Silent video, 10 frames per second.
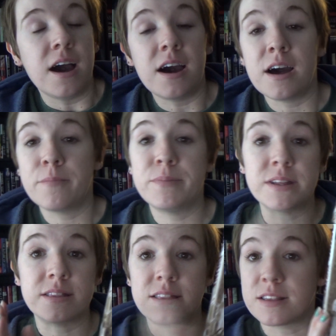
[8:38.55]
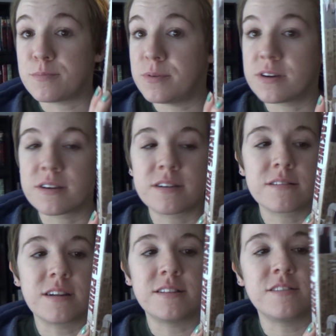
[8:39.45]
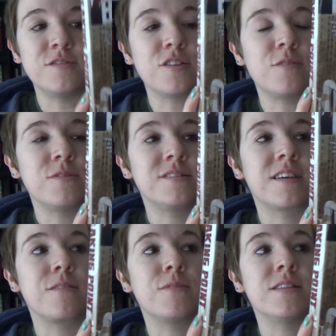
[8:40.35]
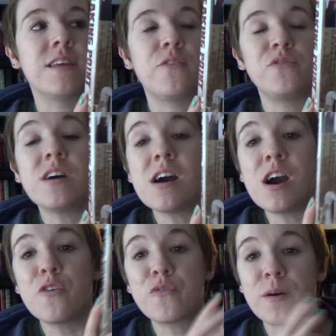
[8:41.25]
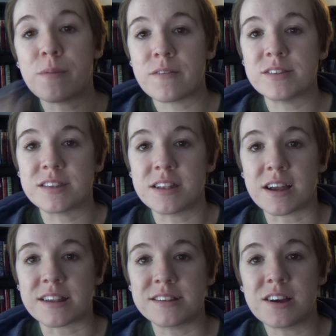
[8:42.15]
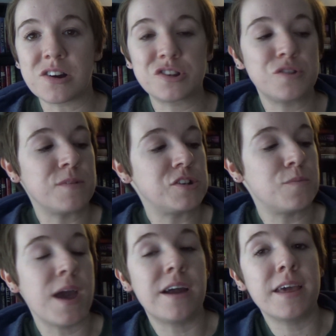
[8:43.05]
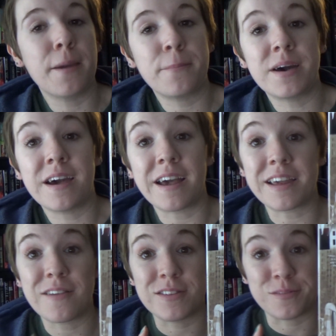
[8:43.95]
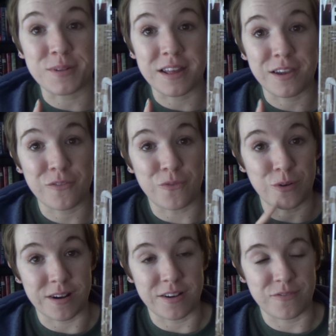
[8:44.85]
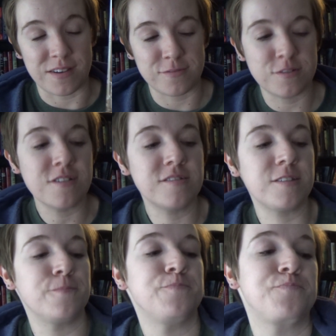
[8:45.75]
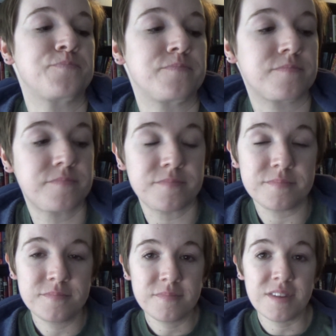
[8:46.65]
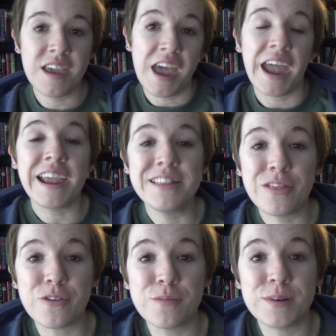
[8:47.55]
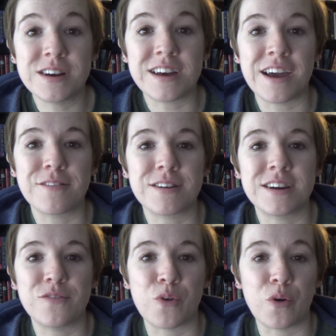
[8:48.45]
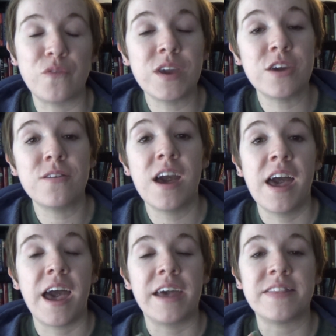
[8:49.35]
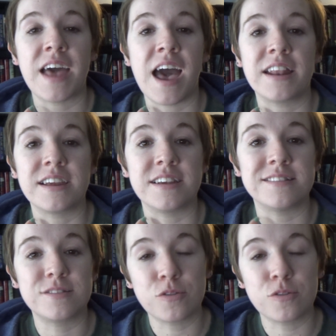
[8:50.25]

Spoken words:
But this book continues on where the second one left off. I'm obviously not going to talk too much about it, but I gave this one a 4 out of 5 stars. And the third book I read for review, and that is